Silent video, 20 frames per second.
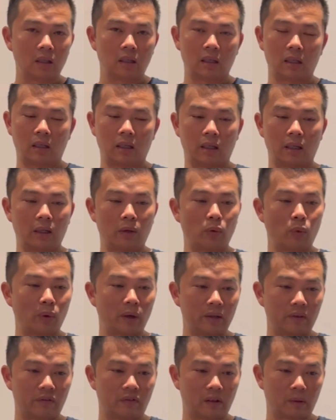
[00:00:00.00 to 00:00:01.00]
It
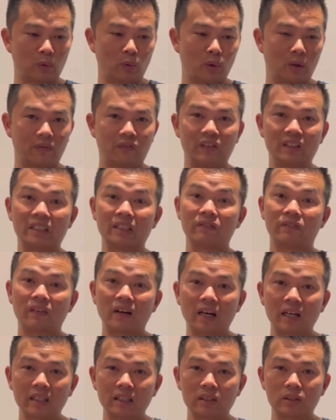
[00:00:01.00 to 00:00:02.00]
went from
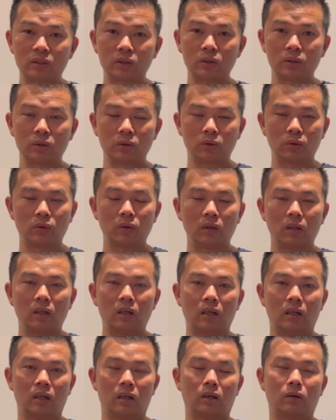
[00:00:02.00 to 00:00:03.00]
155 to
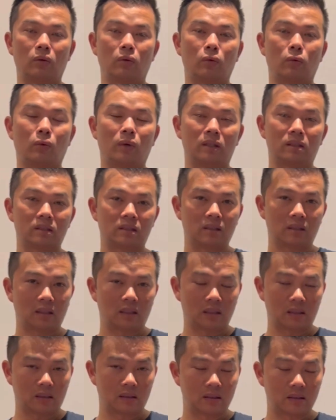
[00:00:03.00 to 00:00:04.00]

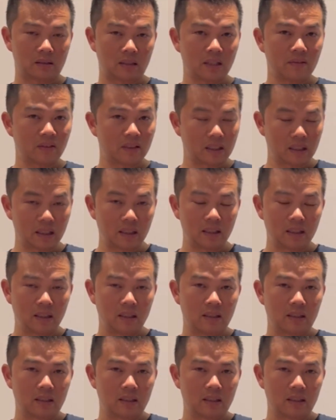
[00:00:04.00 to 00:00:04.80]
170.